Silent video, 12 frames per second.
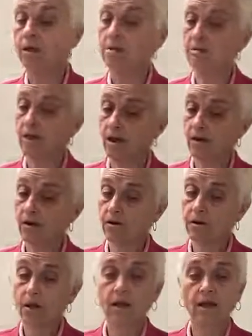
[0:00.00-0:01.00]

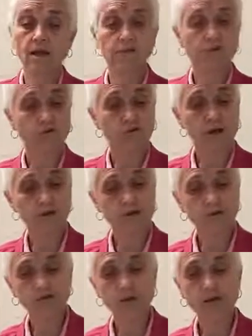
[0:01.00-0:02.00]
There, he restrained
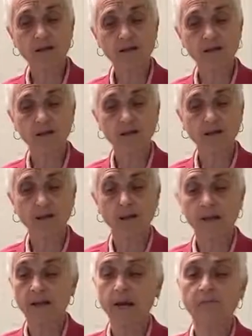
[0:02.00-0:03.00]
his breathing,
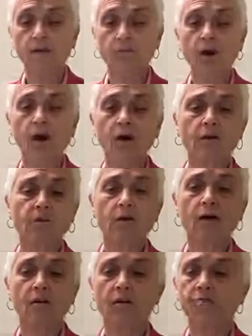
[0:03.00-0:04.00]
gave up all
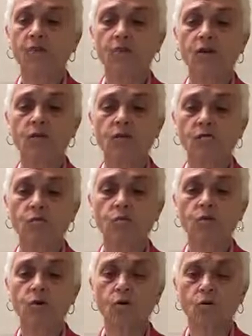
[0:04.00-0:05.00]
thought of the things of the
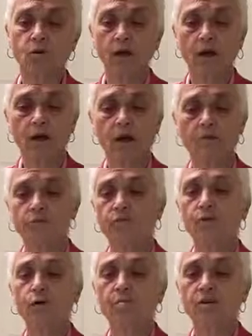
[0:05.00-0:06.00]
world, and
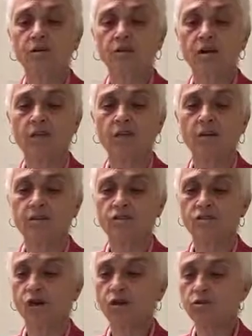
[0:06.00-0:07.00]
performed austerities
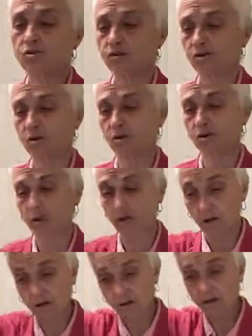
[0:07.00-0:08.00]
so stern
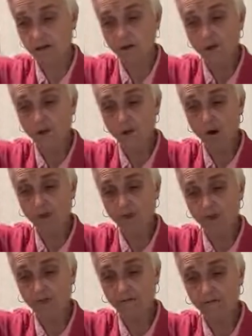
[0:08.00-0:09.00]
that
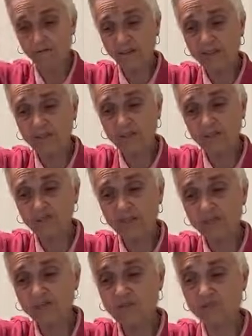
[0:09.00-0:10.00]
smoke and flames
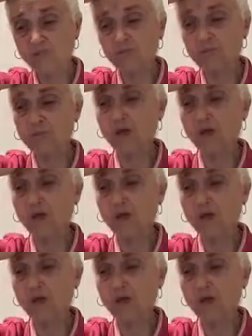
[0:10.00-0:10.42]
issued from his